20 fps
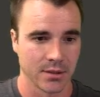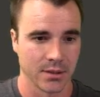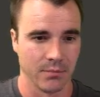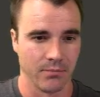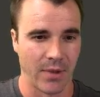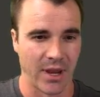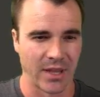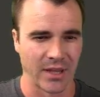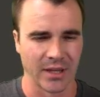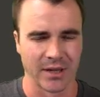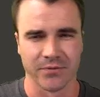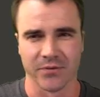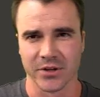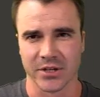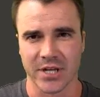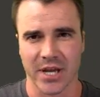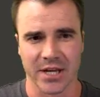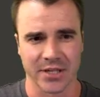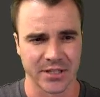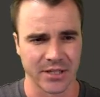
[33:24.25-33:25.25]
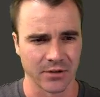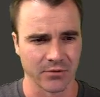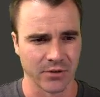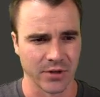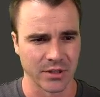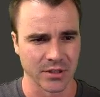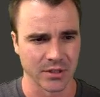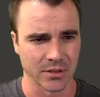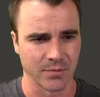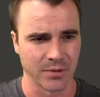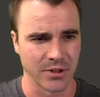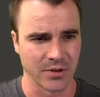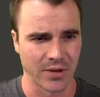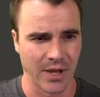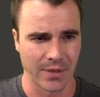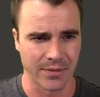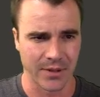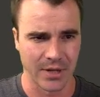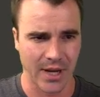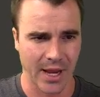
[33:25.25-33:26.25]
mainly for testing reasons, but you
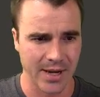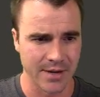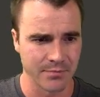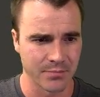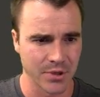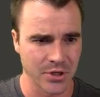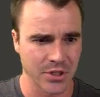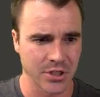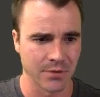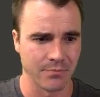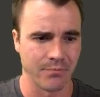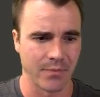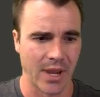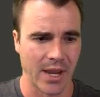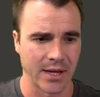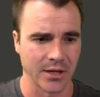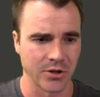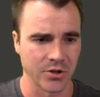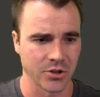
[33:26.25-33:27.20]
got the knight and bishop mate.